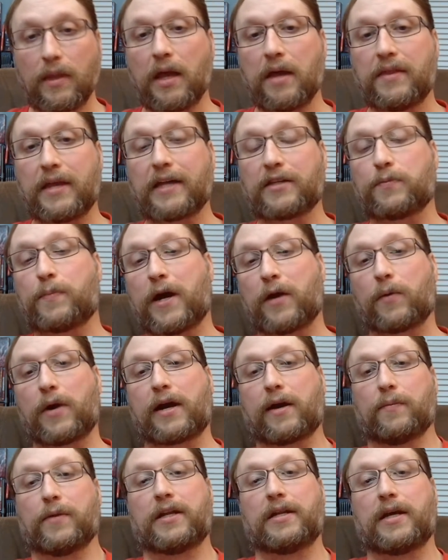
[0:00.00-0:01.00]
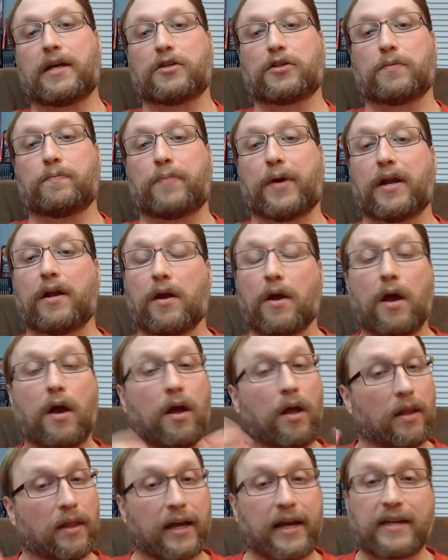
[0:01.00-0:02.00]
that's my recommendation. But
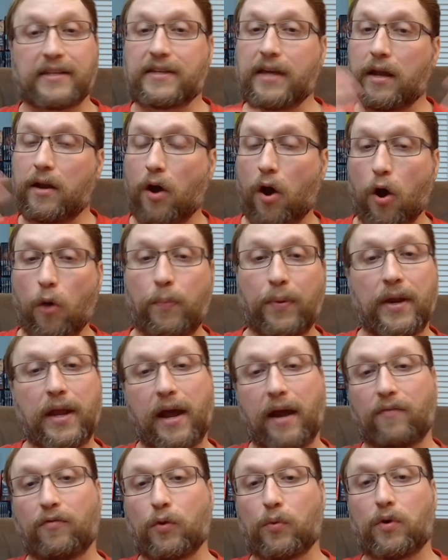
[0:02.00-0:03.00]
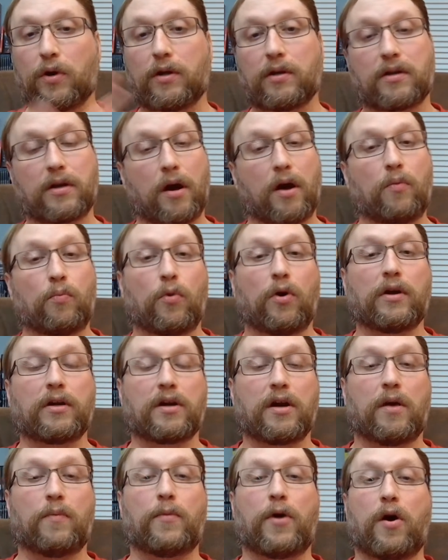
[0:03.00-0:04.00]
like I said, open to everyone, come one,
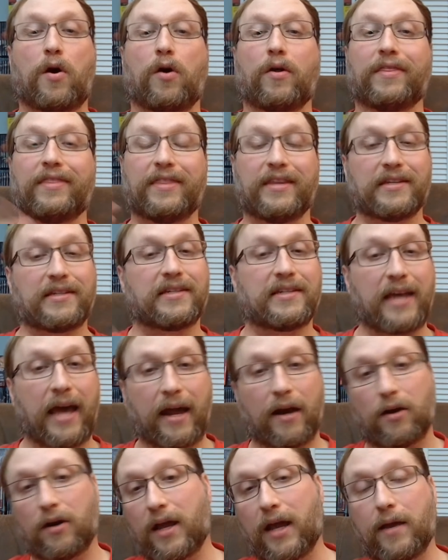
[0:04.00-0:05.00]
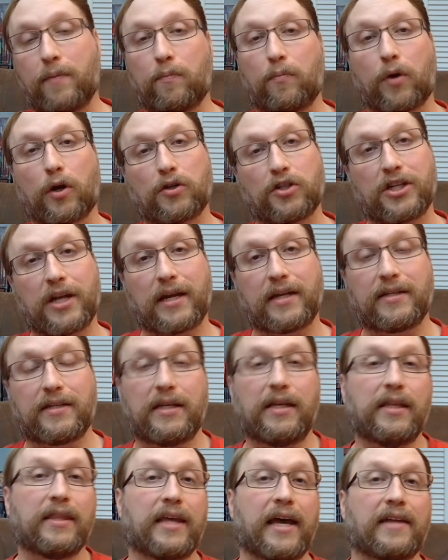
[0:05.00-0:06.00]
come all, this Saturday, March
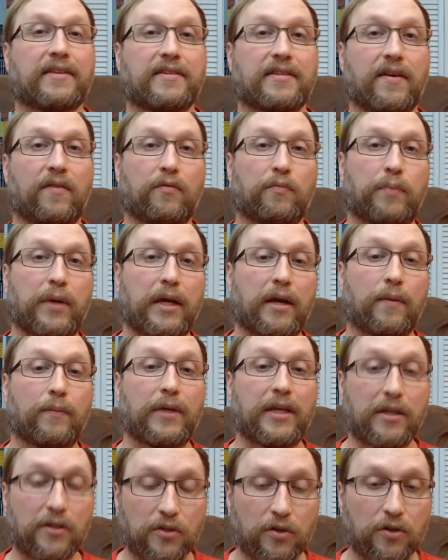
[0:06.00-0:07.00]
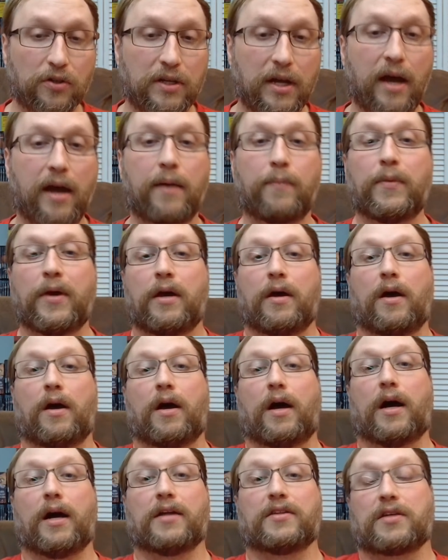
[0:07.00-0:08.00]
nineteenth at seven p m Eastern time.
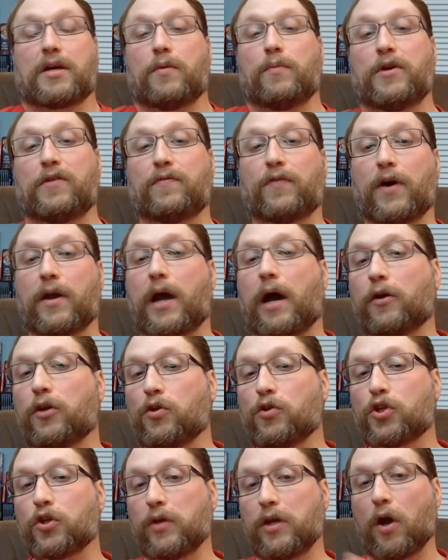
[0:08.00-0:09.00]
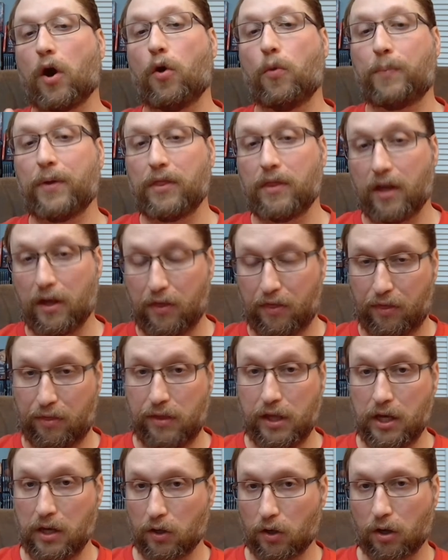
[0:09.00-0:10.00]
Uh, it's going to be fun. I'll usually open the
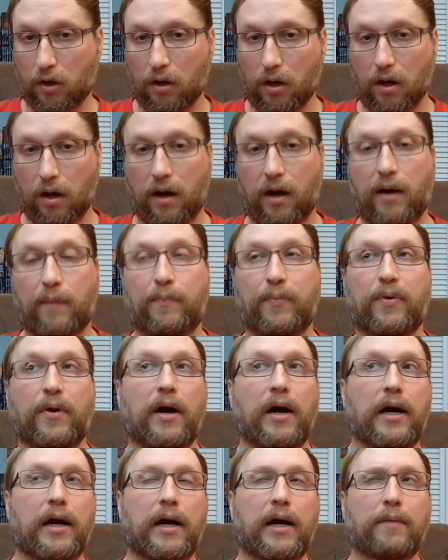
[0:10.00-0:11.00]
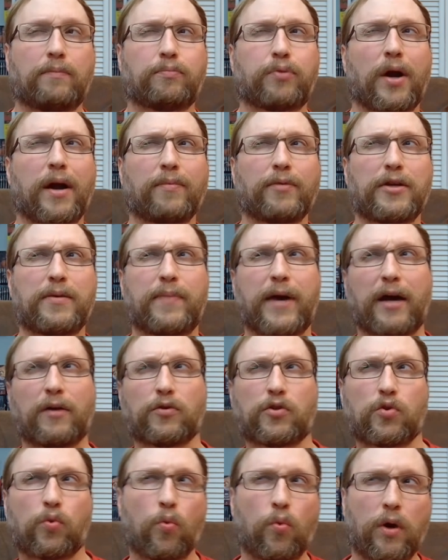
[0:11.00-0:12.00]
theater up uh, probably
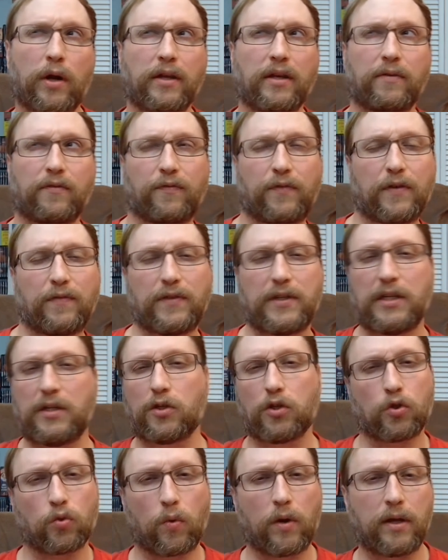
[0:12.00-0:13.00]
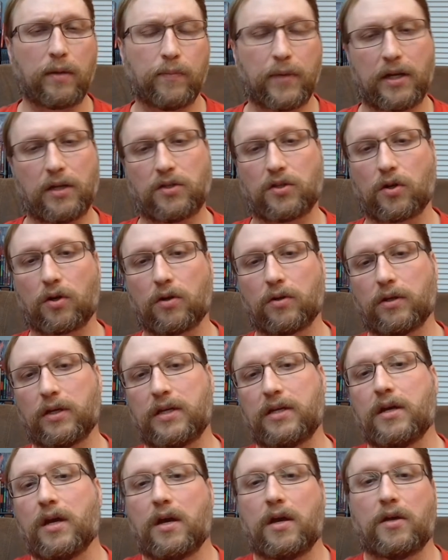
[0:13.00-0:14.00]
about twenty, fifteen to twenty minutes
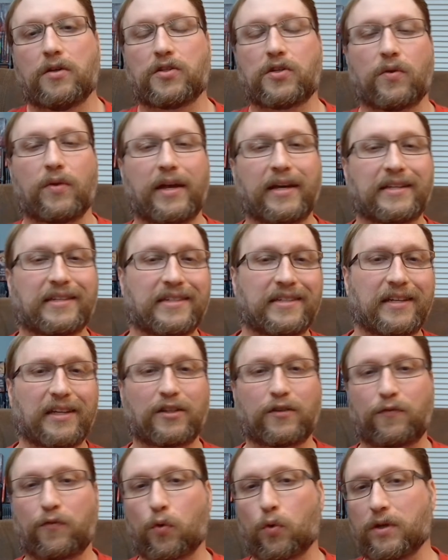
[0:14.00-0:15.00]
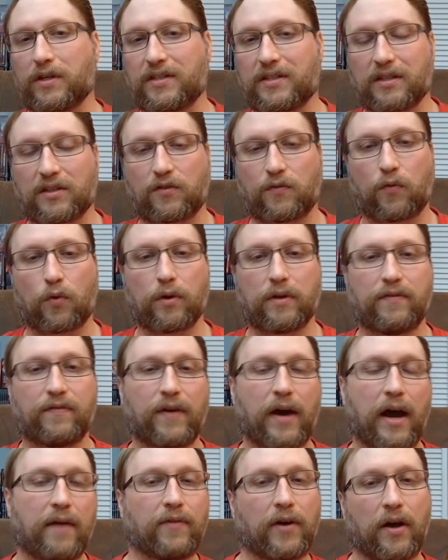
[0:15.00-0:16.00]
early. So like six forty, six
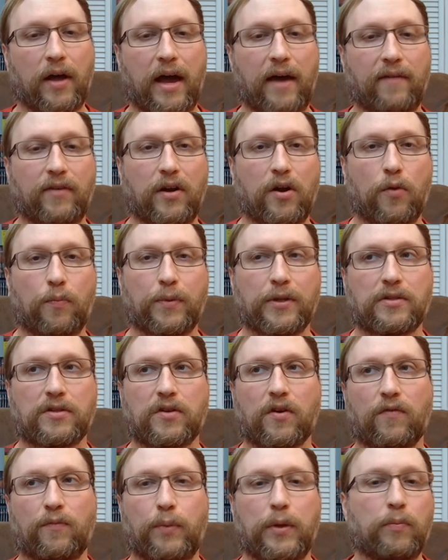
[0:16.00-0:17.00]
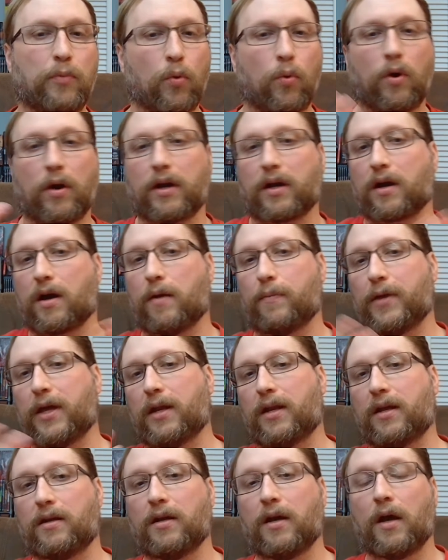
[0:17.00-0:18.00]
forty-five, I'll have it open. So if people want to come
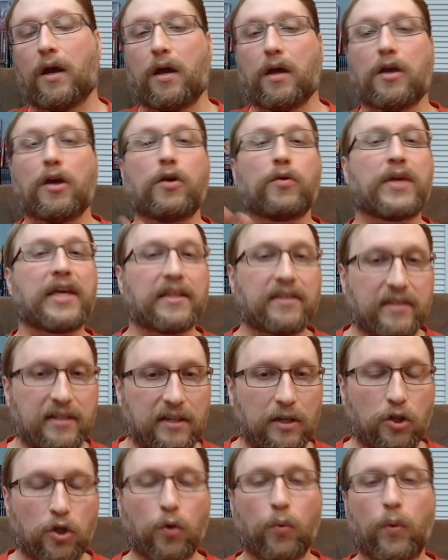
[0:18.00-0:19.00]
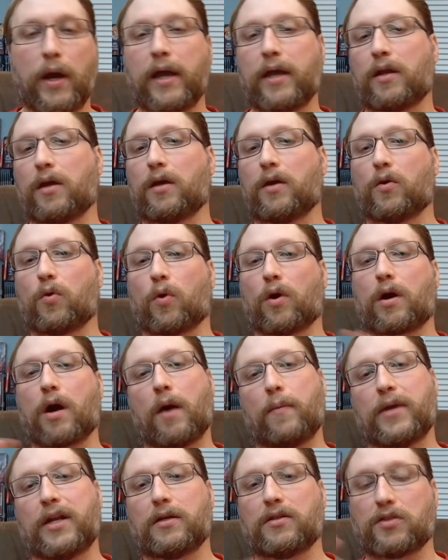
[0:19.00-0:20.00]
in and, you know, get situated or
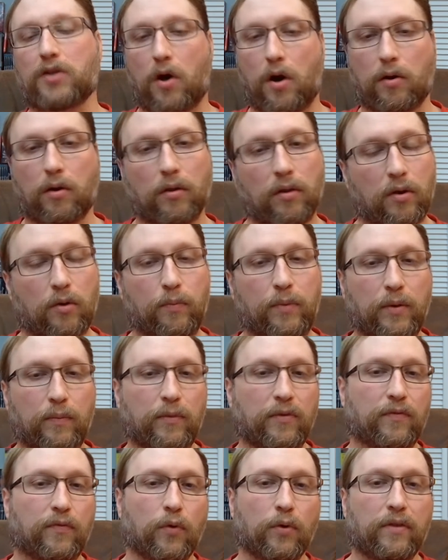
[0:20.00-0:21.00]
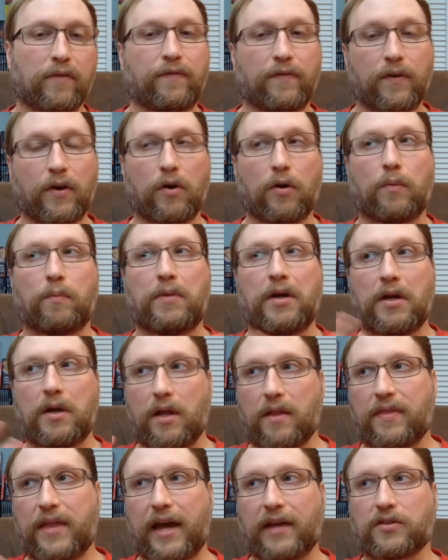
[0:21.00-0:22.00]
come in and talk a little bit before the film,
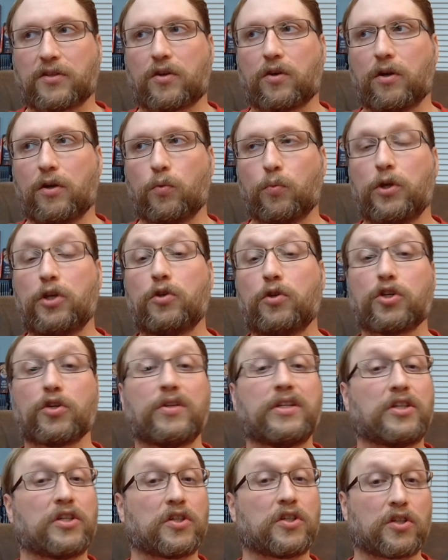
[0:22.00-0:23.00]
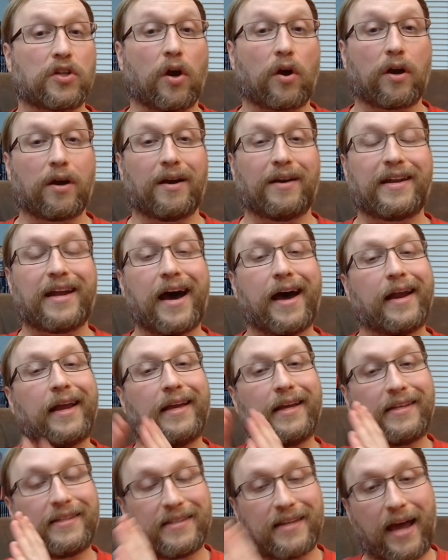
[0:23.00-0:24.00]
that's good. We usually start
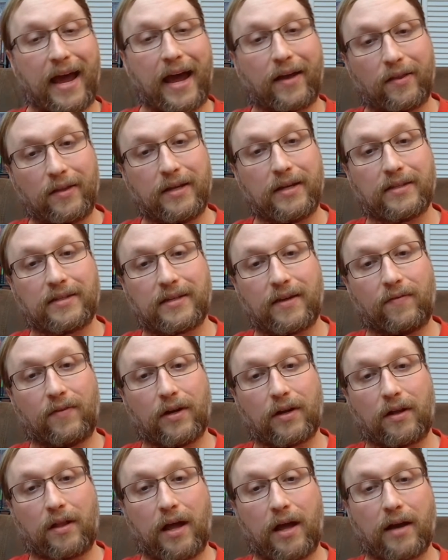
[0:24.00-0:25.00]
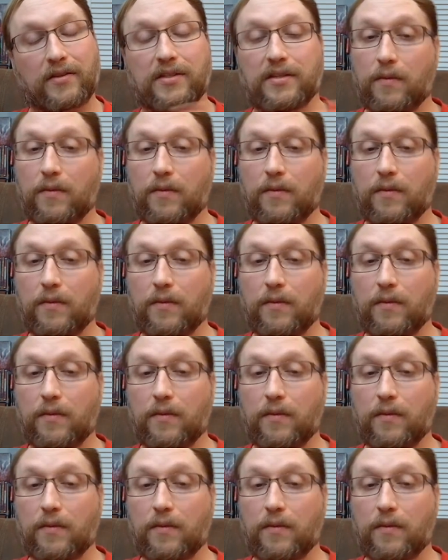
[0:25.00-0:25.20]
not exactly at seven o'clock,